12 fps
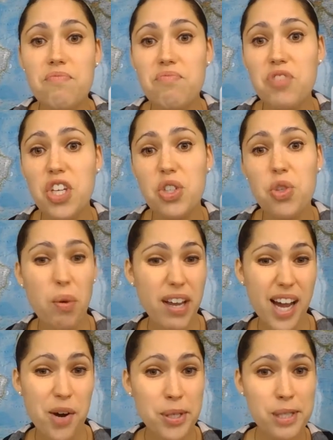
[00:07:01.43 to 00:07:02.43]
20
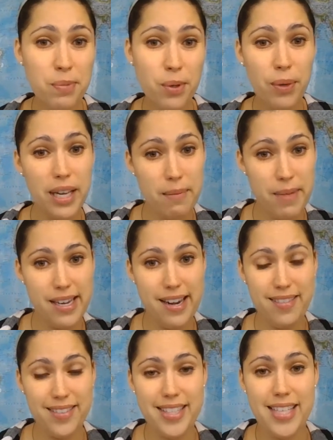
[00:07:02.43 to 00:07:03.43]
hours per week might
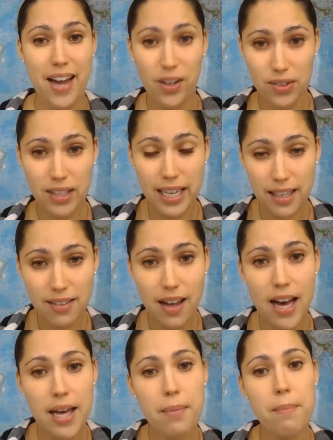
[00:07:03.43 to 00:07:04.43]
not sound like a
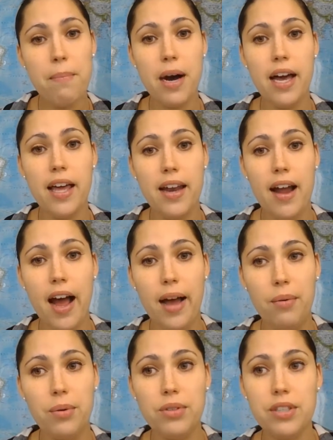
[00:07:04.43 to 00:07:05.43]
lot, but I
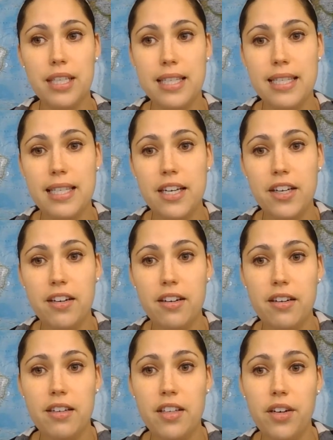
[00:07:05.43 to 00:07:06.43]
will consider,
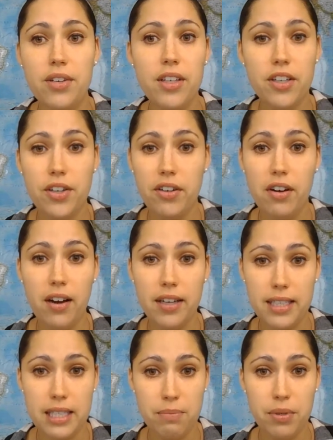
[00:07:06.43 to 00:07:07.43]
here in Granada,
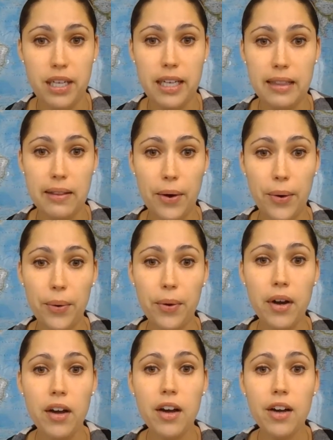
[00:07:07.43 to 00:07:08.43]
it's a pretty low
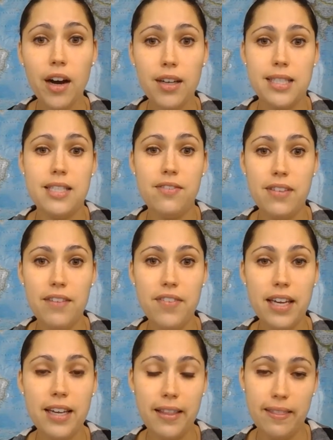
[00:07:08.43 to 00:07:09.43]
cost of
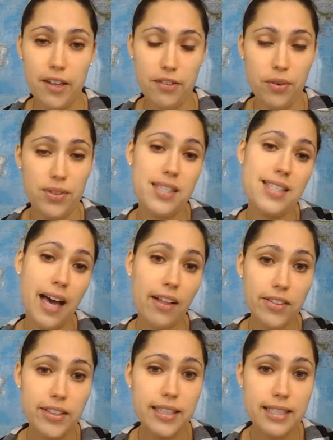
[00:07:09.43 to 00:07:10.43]
living, and therefore the
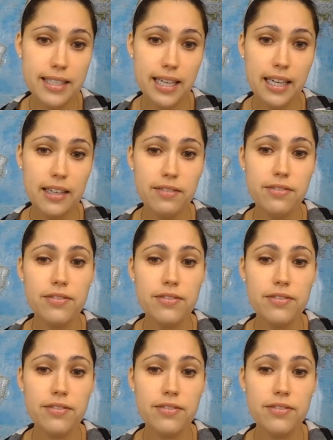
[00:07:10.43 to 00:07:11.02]
salaries kind of